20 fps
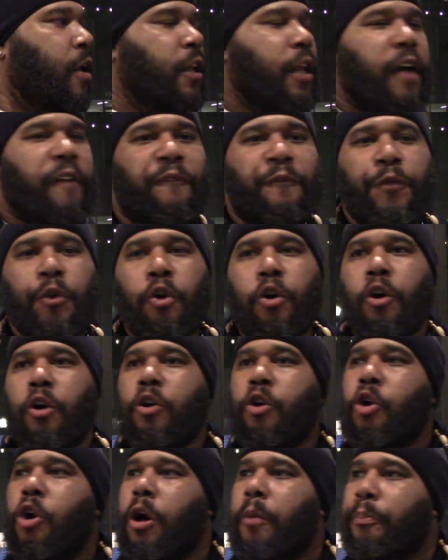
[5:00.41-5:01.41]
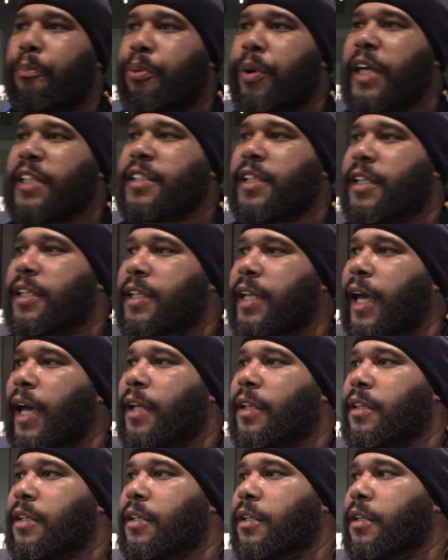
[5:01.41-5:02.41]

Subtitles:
That full court press of death.